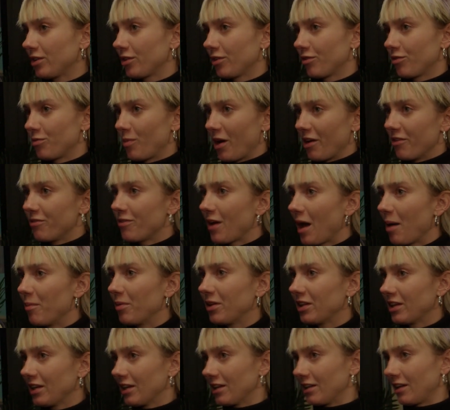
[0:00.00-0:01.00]
of my
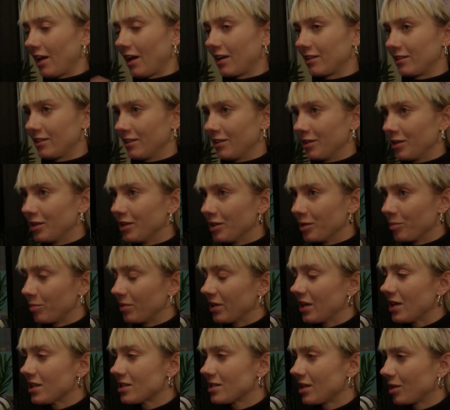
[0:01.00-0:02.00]
family and like in the
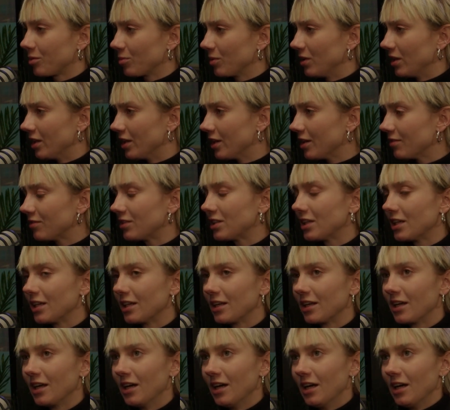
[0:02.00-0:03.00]
place that we lived in,